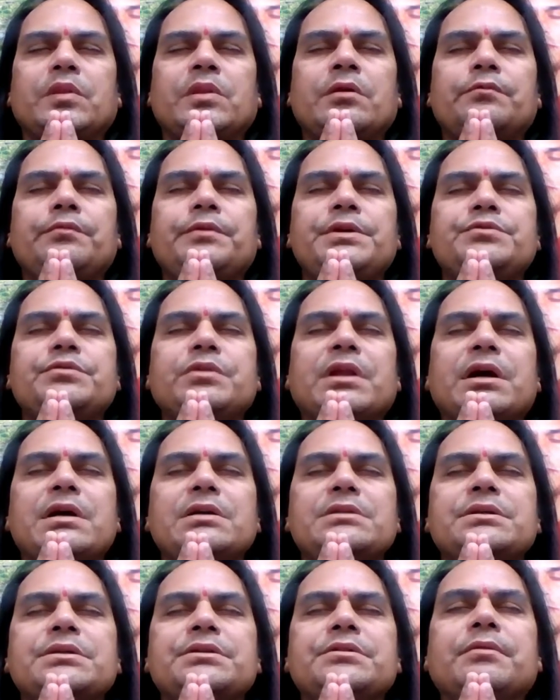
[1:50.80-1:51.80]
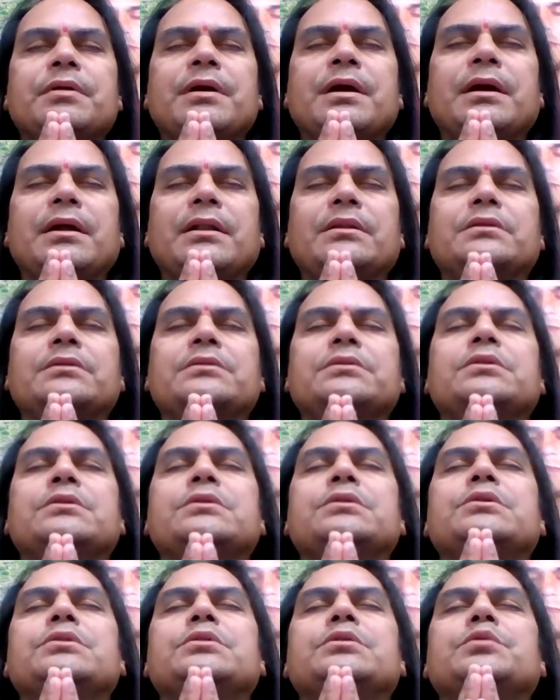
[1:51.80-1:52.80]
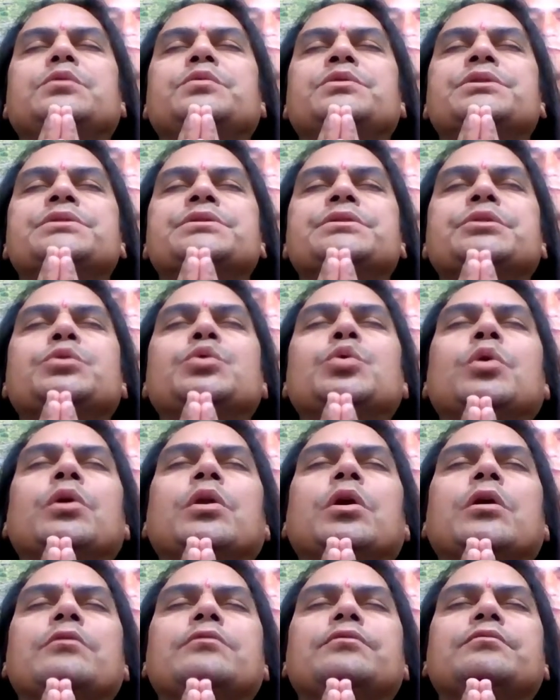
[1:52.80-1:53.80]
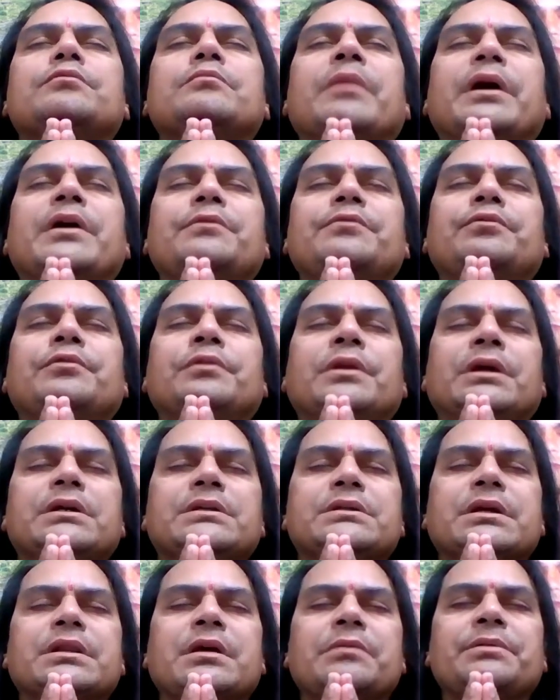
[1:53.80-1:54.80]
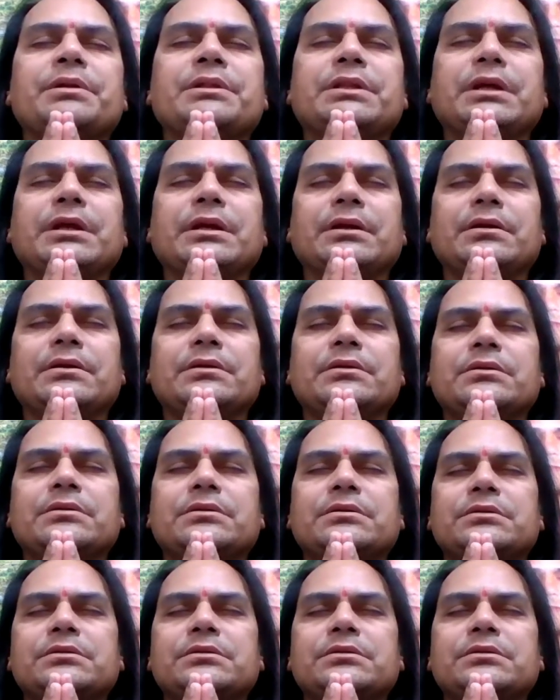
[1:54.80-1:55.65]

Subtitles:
Now visualize the divine, which is the goal of mindfulness and everything.